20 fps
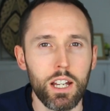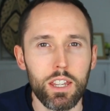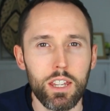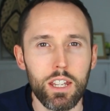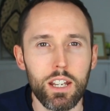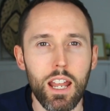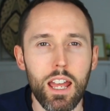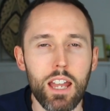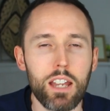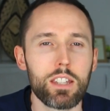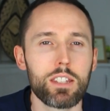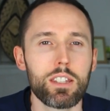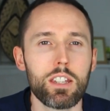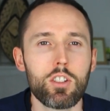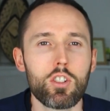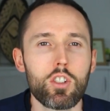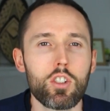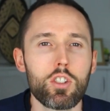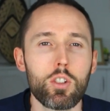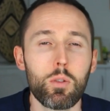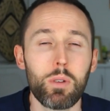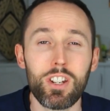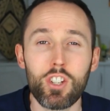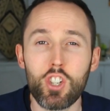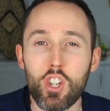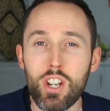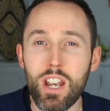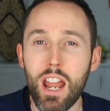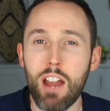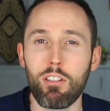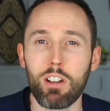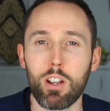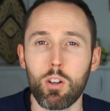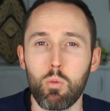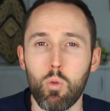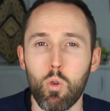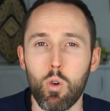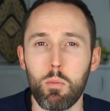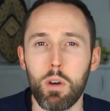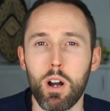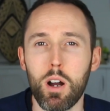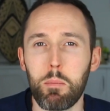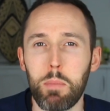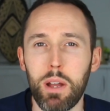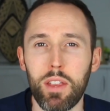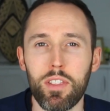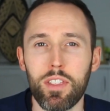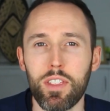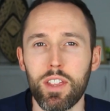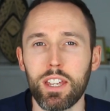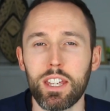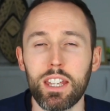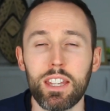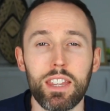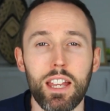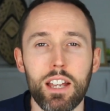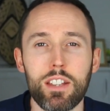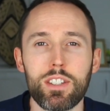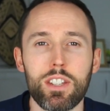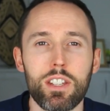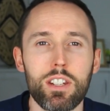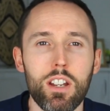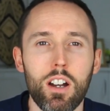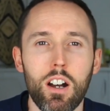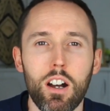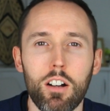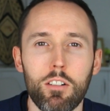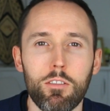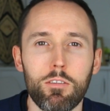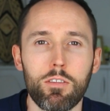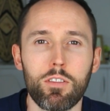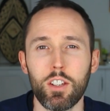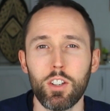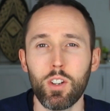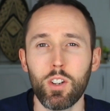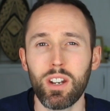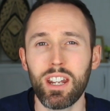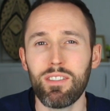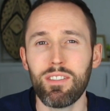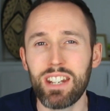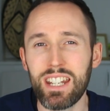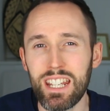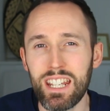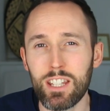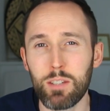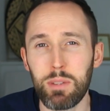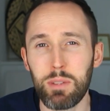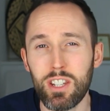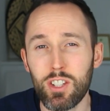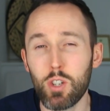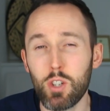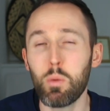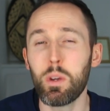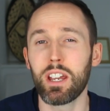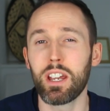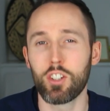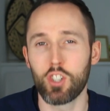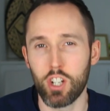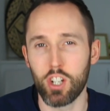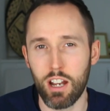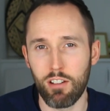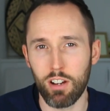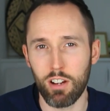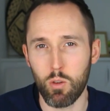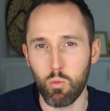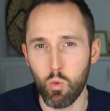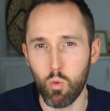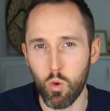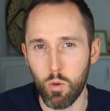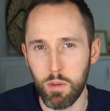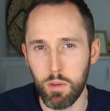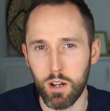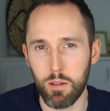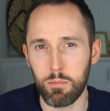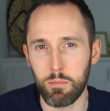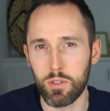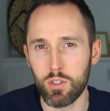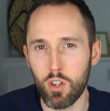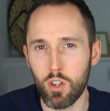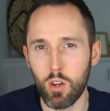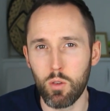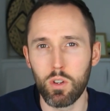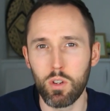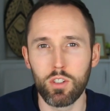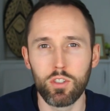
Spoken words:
The next is just doing a generic warm-up and thinking that's enough. You don't even need to be doing a generic warm-up, so